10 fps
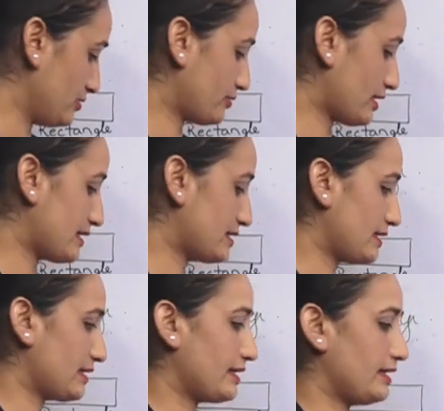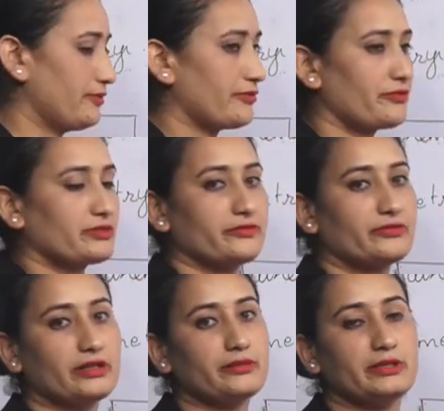you can take help of
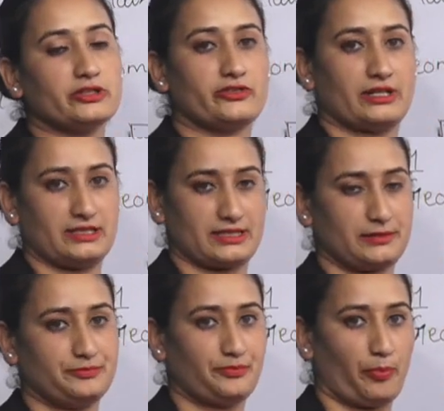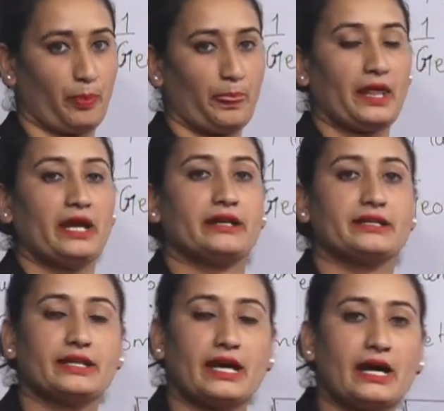different materials.
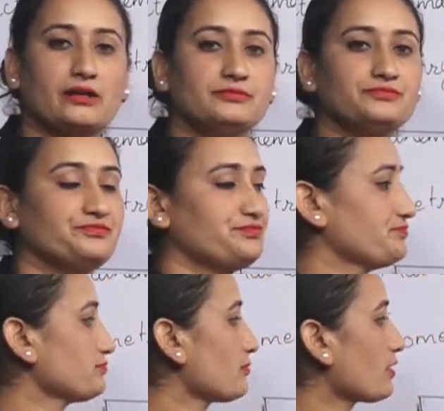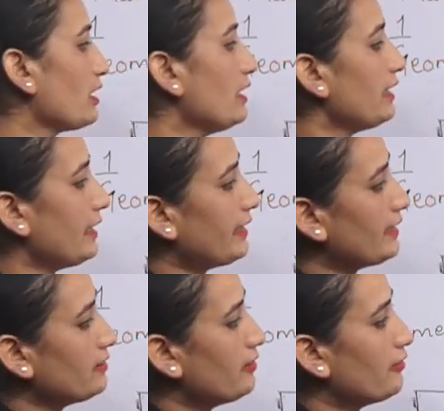Now
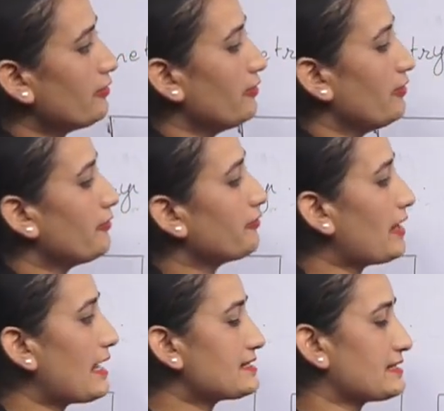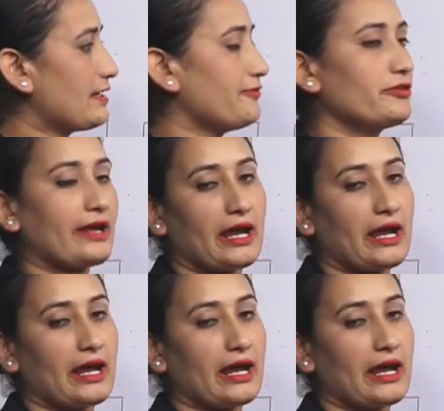in flat shape we